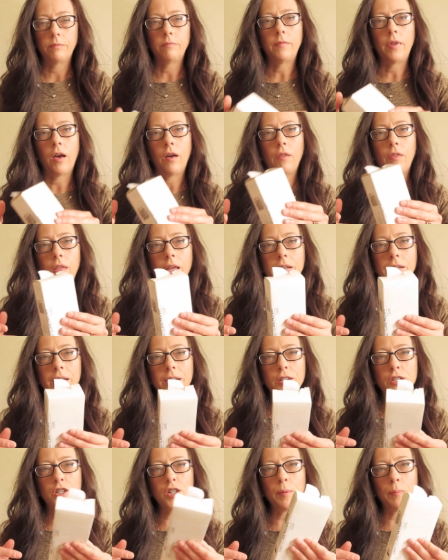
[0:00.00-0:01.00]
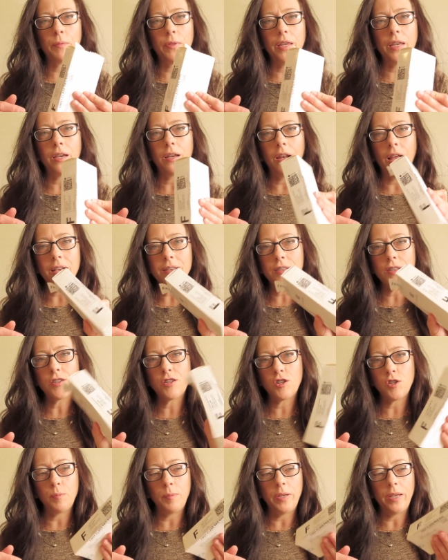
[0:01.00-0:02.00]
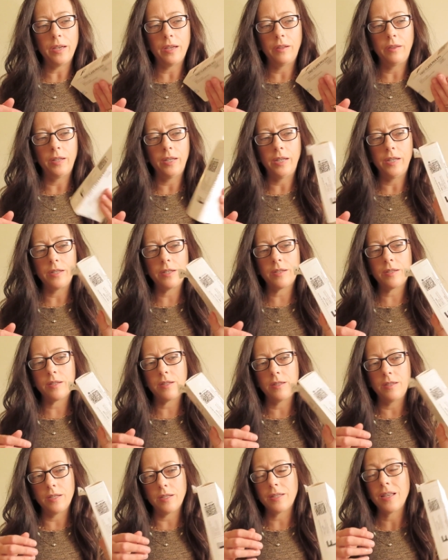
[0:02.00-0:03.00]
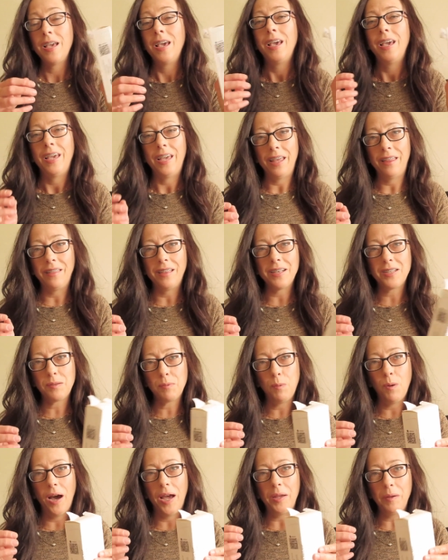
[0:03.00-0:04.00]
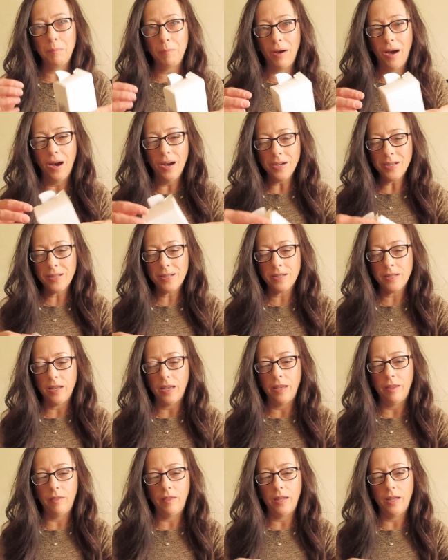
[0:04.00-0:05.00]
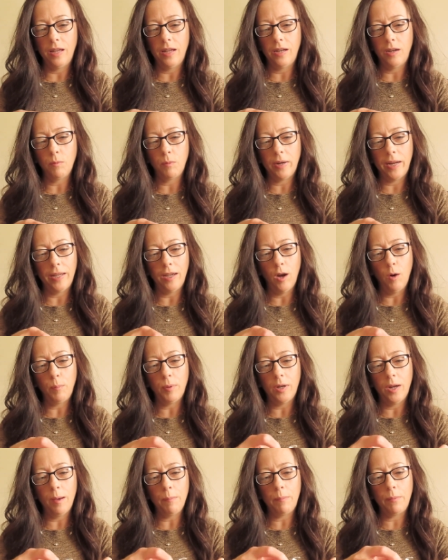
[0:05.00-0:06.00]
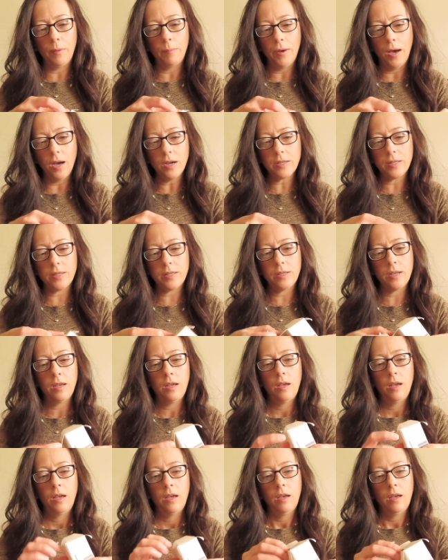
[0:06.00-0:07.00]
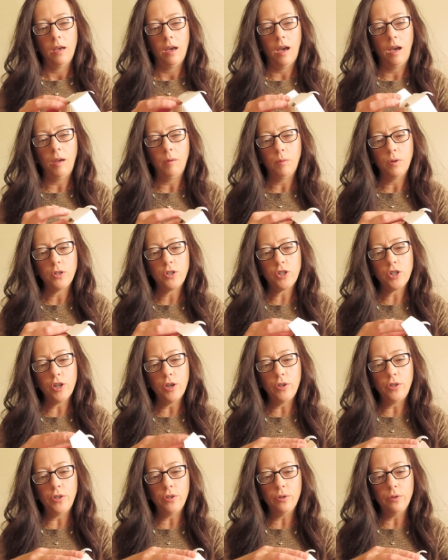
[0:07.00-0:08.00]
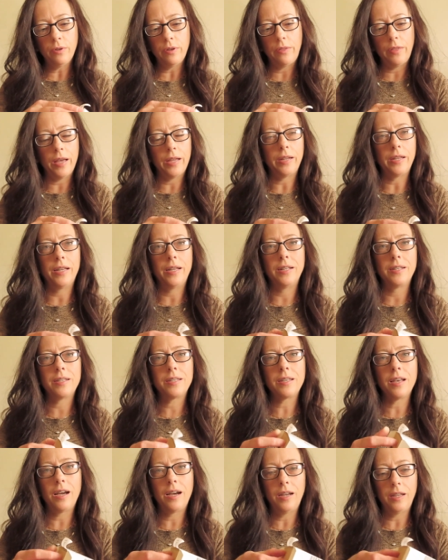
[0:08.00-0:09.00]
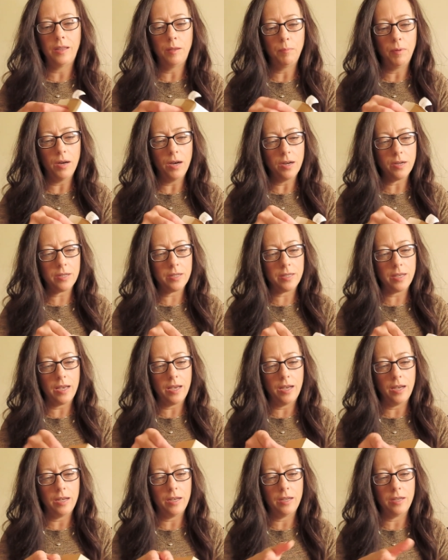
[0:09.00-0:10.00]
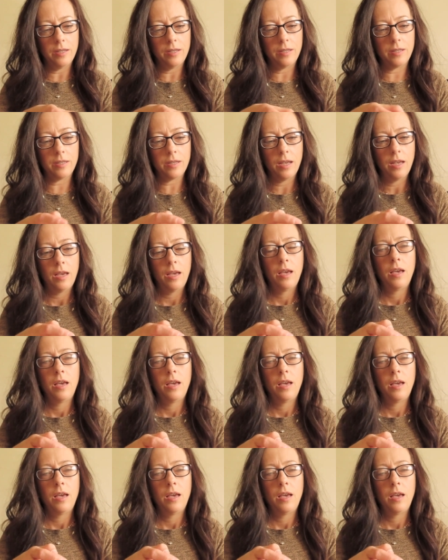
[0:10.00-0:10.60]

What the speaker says: Now, they did ship the glasses to me in this white box, and then when I open up the box, I will show you that inside the box has